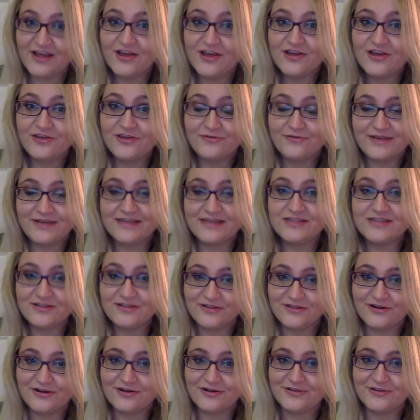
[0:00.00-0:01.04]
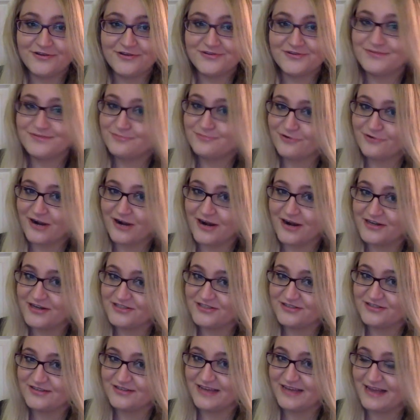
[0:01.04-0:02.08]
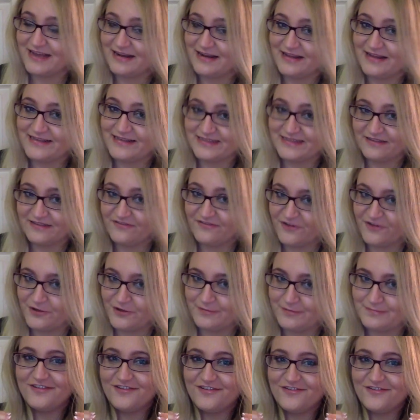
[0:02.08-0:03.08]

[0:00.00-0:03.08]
you need to learn those prior to analyzing the film.